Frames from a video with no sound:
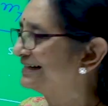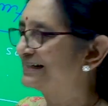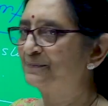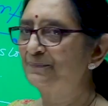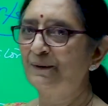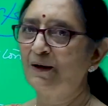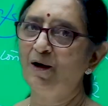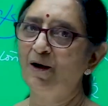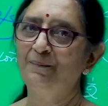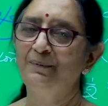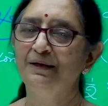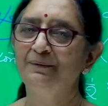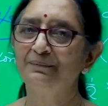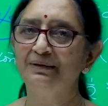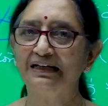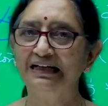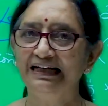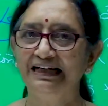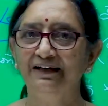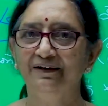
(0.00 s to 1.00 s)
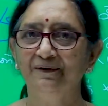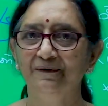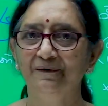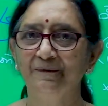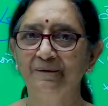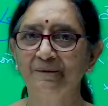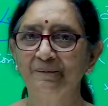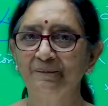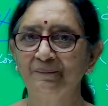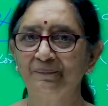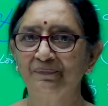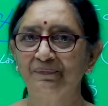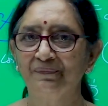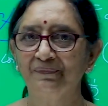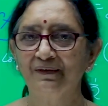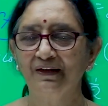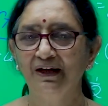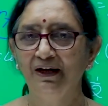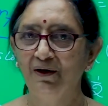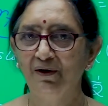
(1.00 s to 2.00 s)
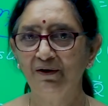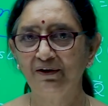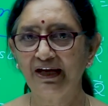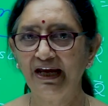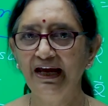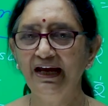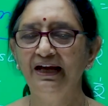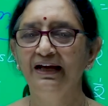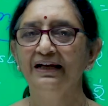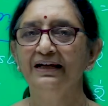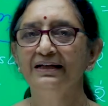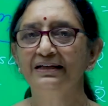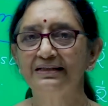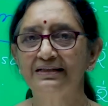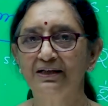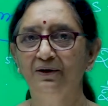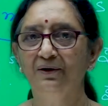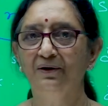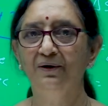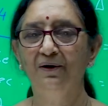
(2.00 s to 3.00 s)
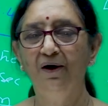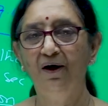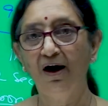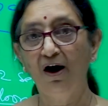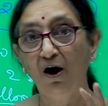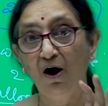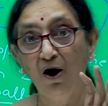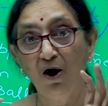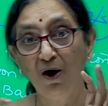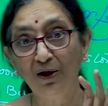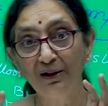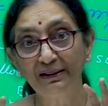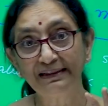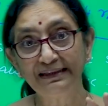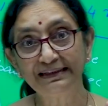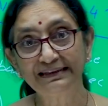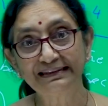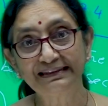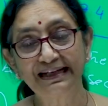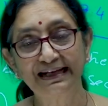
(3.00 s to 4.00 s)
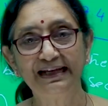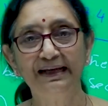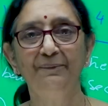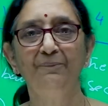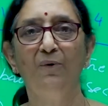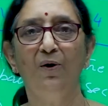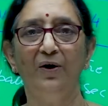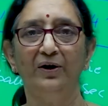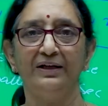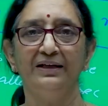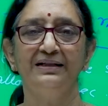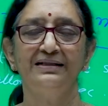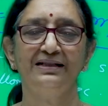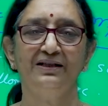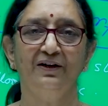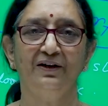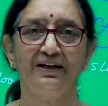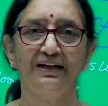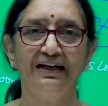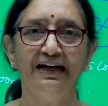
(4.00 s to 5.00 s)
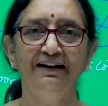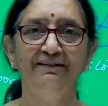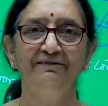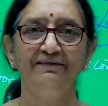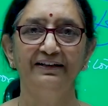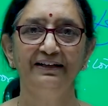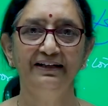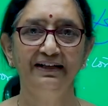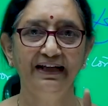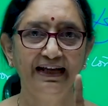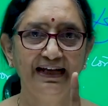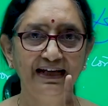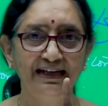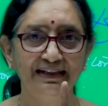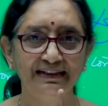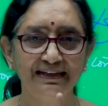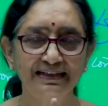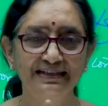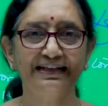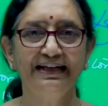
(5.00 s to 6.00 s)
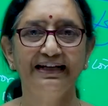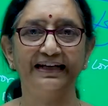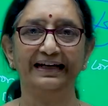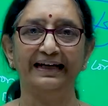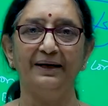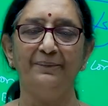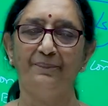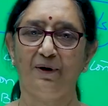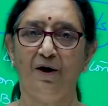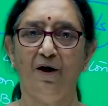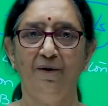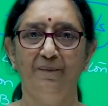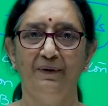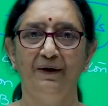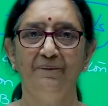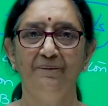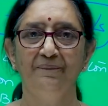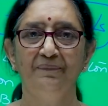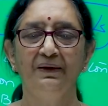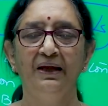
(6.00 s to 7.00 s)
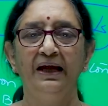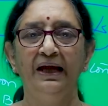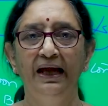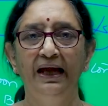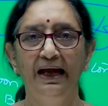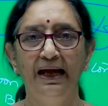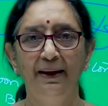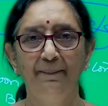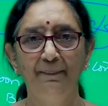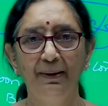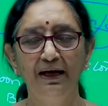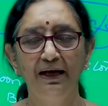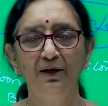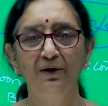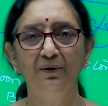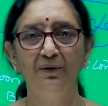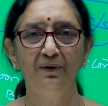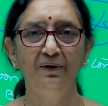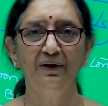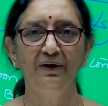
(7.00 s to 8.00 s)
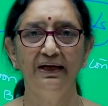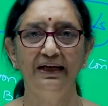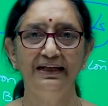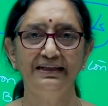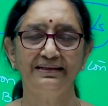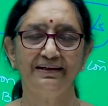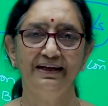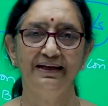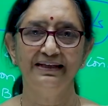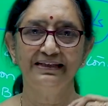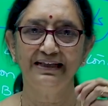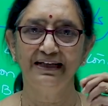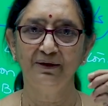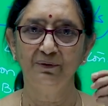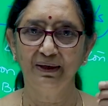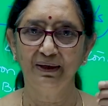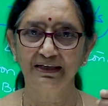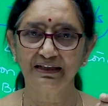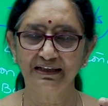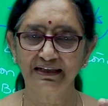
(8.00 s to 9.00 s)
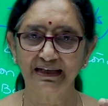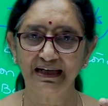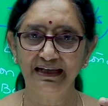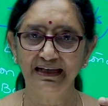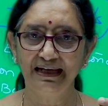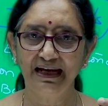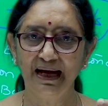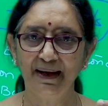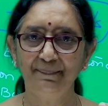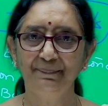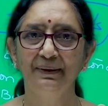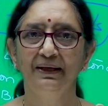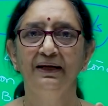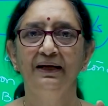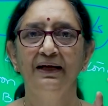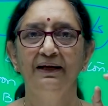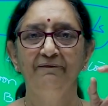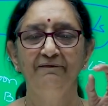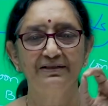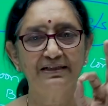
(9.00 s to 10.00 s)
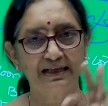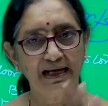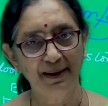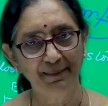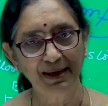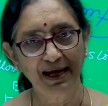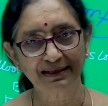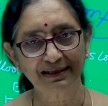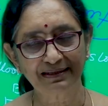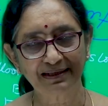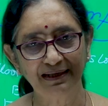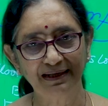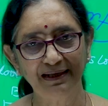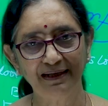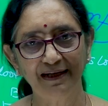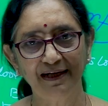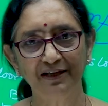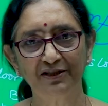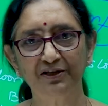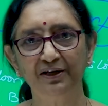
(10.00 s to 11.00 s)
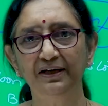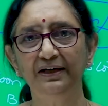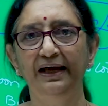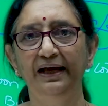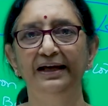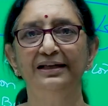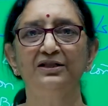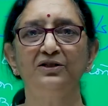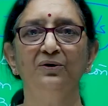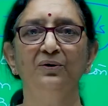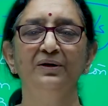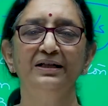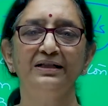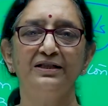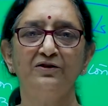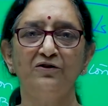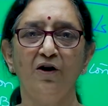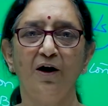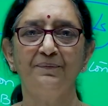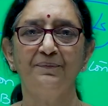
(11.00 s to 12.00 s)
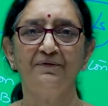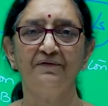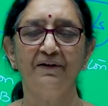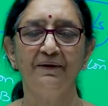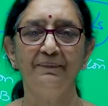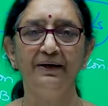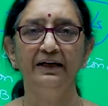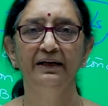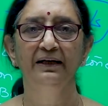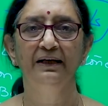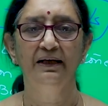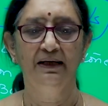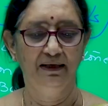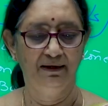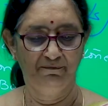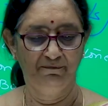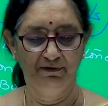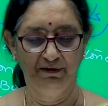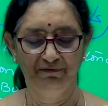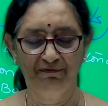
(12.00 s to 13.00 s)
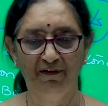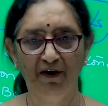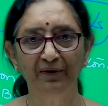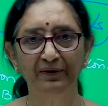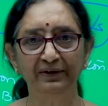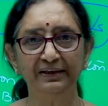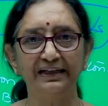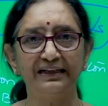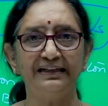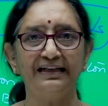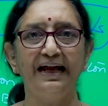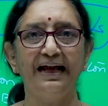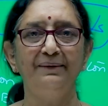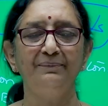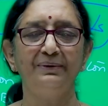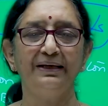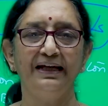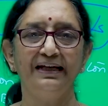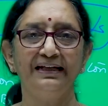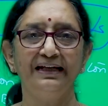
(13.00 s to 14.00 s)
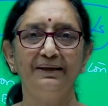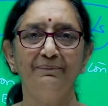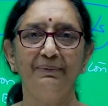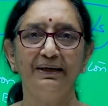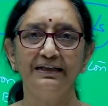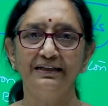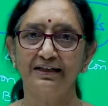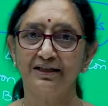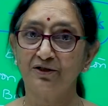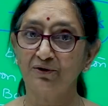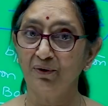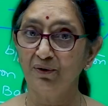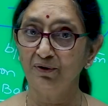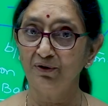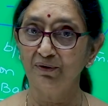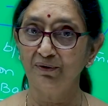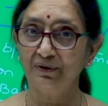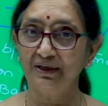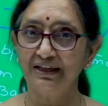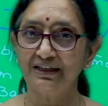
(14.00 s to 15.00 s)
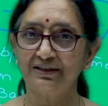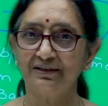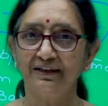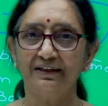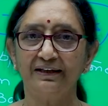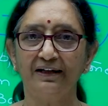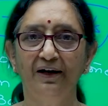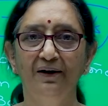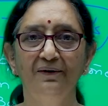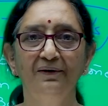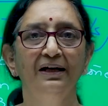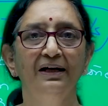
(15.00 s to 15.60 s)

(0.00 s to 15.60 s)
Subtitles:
problem clear? Okay. So, all the three models are covered in the single problem. A balloon is rising vertically up with some acceleration, a stone is dropped from it. We found the time taken by the stone to reach the ground,